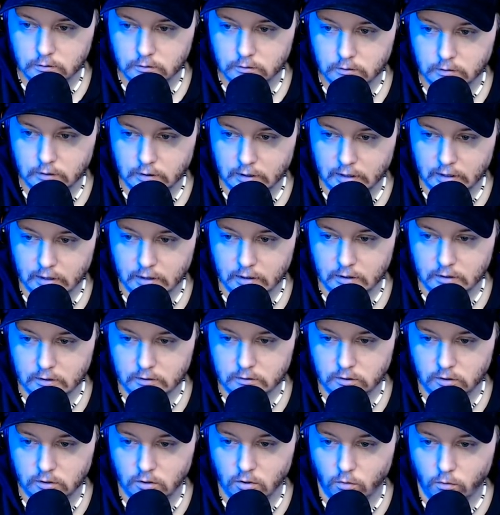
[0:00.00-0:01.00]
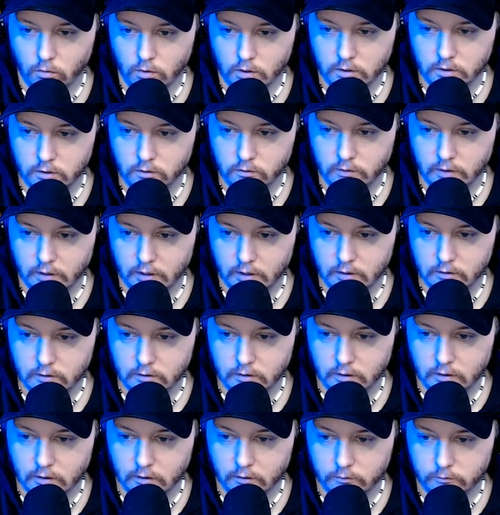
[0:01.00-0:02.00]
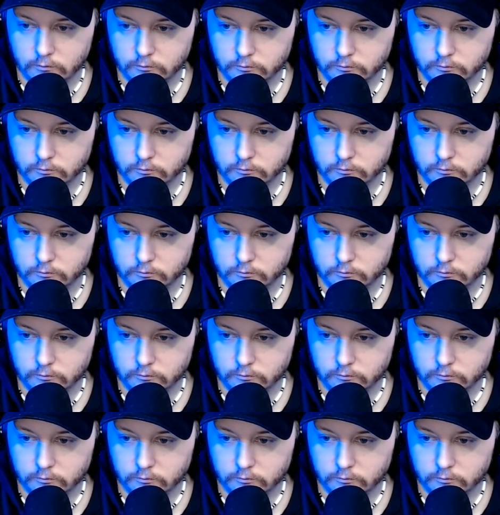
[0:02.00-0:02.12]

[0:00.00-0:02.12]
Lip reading: And you don't want to do that, you